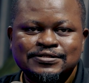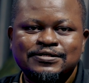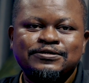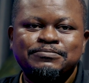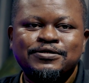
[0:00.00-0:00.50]

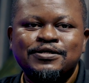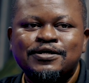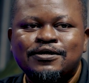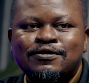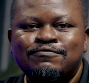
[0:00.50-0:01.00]
theme
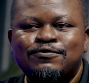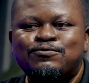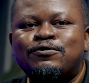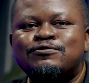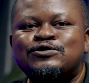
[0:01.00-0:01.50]
for
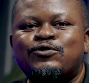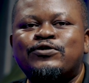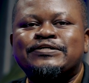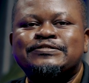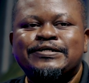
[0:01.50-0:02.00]
World
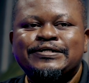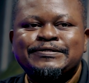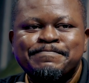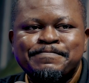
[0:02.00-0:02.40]
Toilet Day.